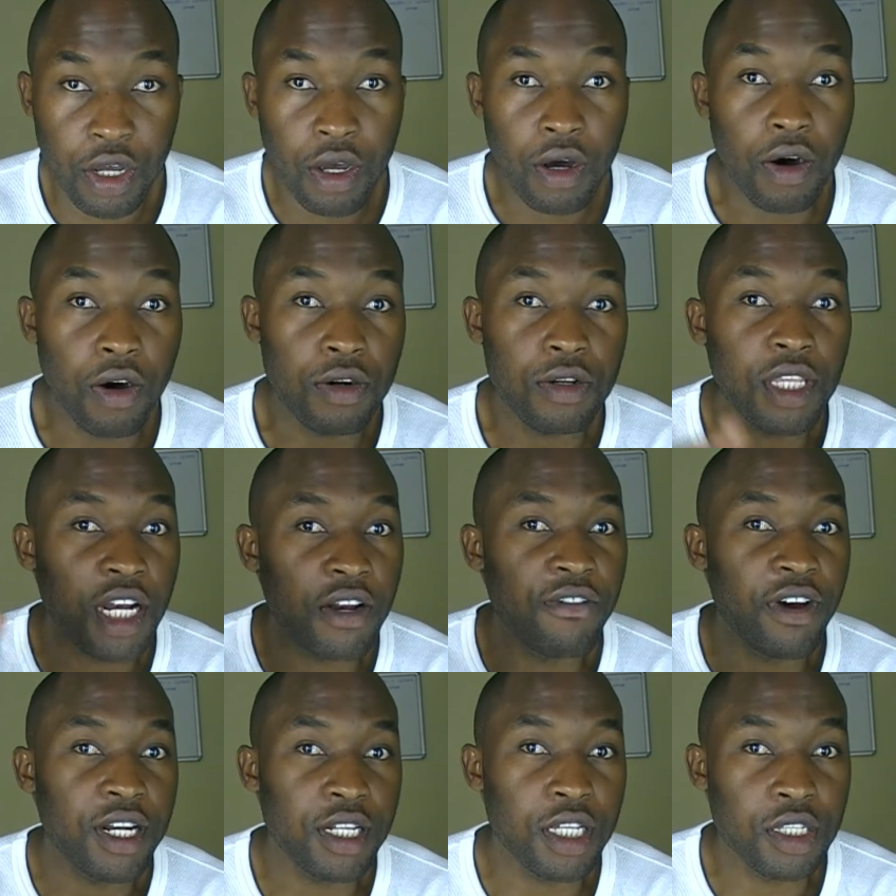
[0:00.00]
or to the
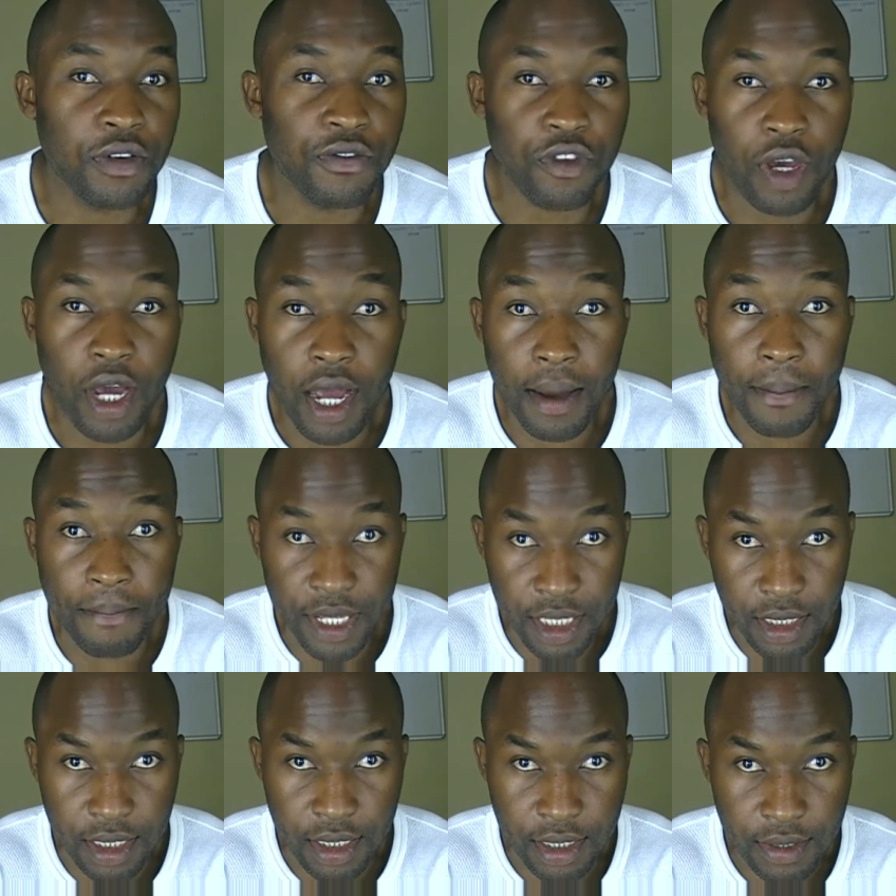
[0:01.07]
advantage of your
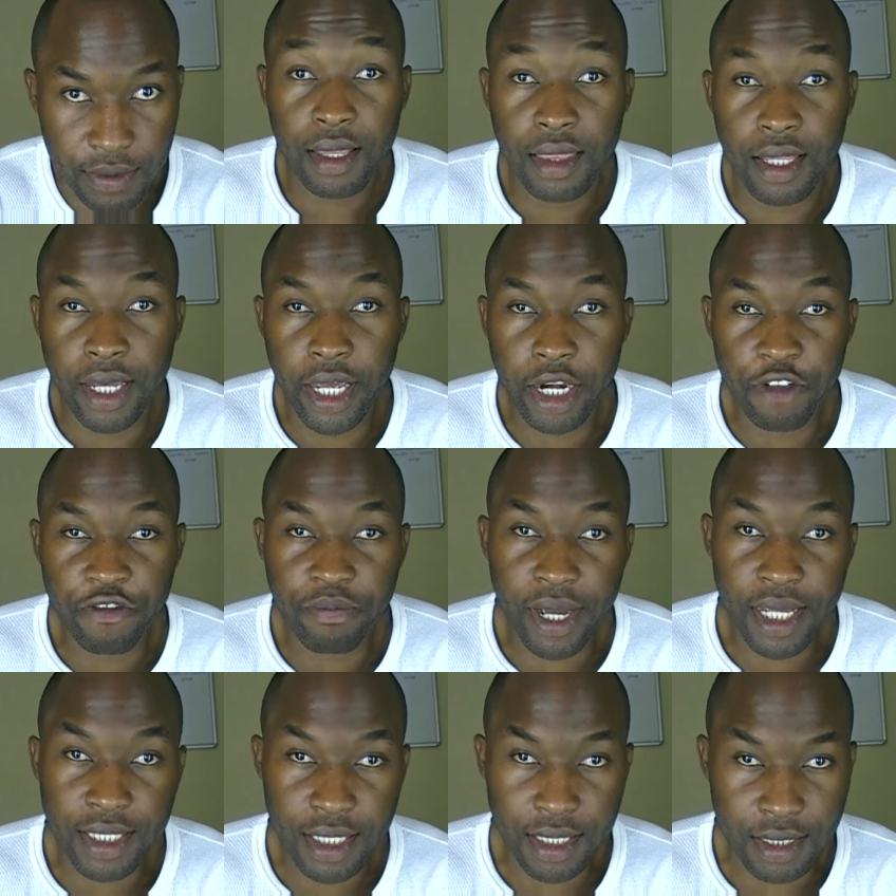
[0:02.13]
business. The kind of
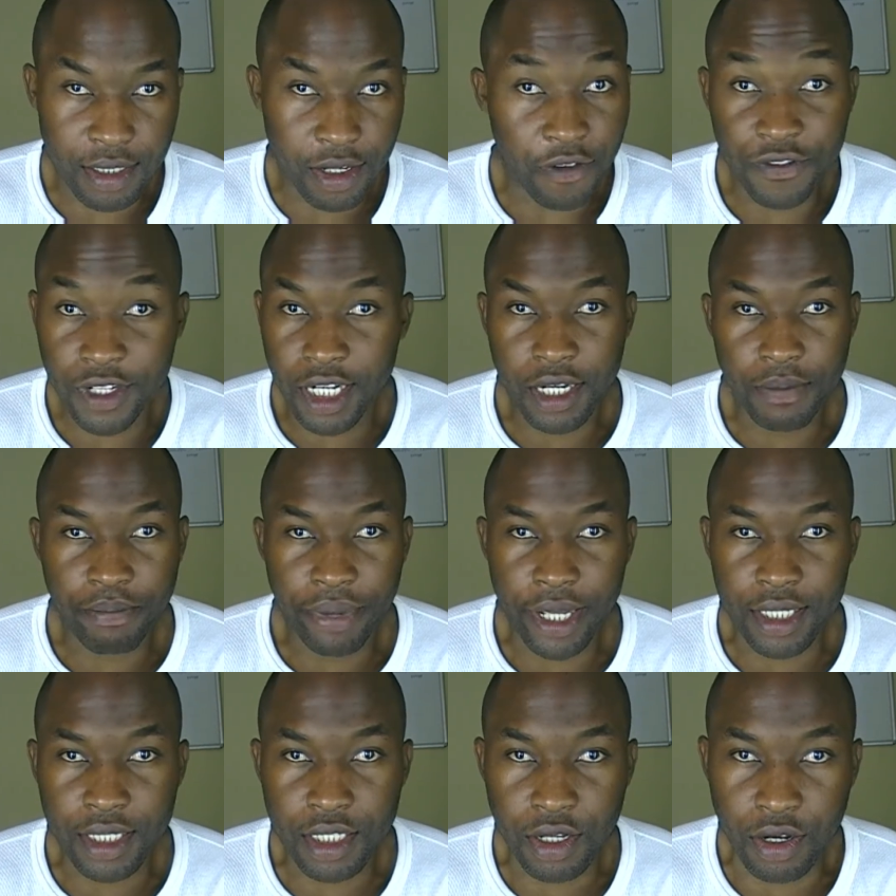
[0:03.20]
purchase often
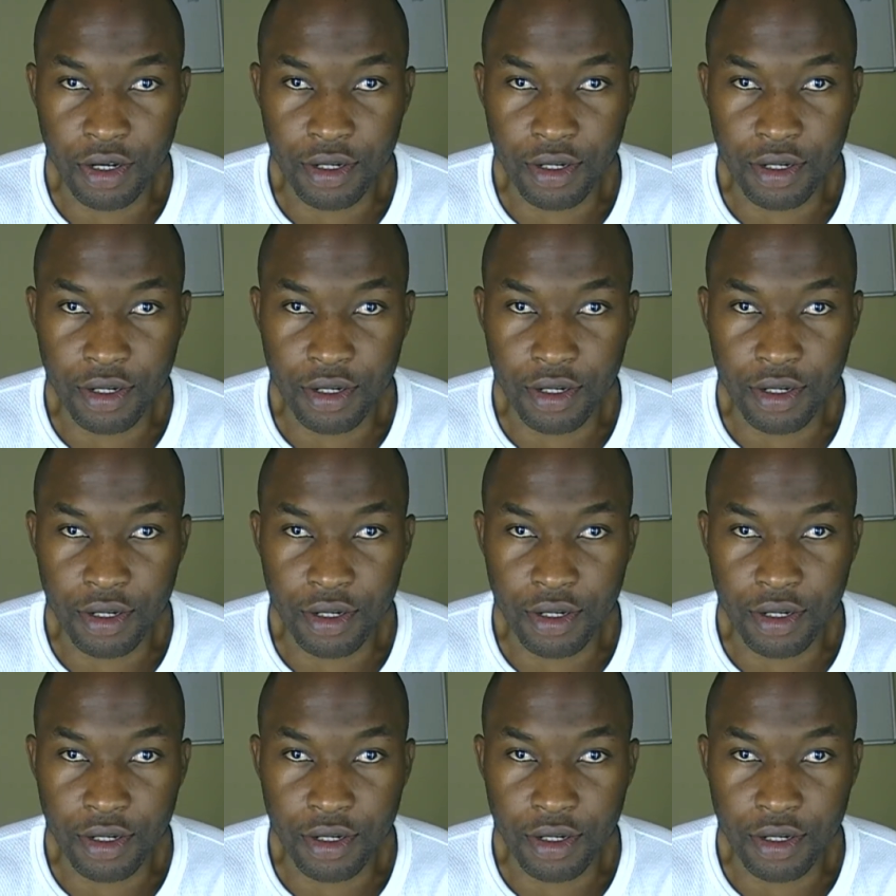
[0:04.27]
depends on